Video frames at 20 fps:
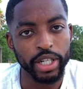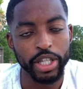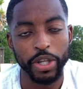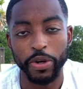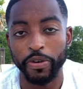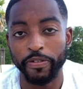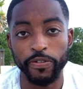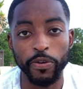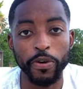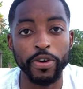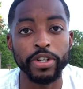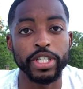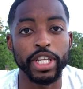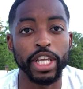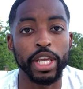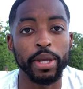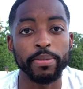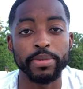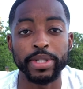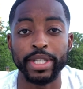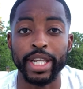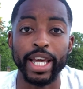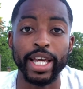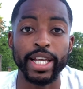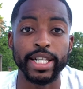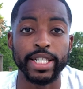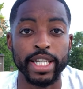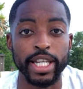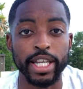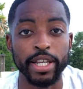There were four teams, an A
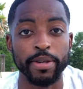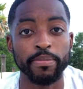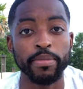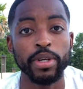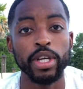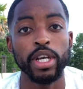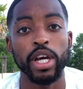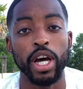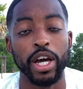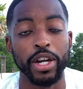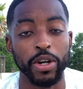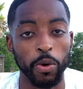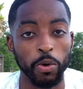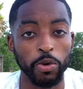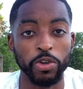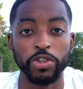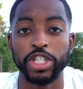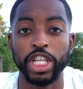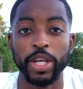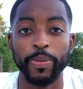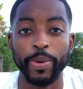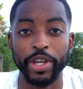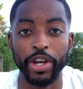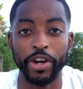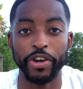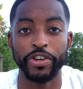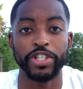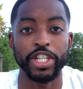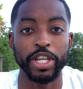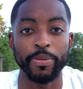team, an older team, a
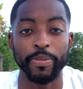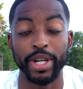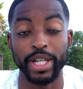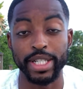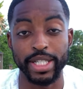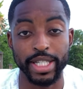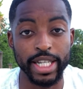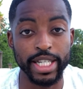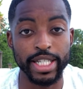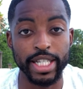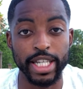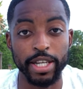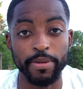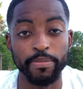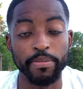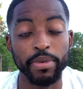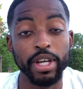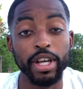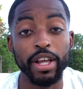younger team, and a Z team.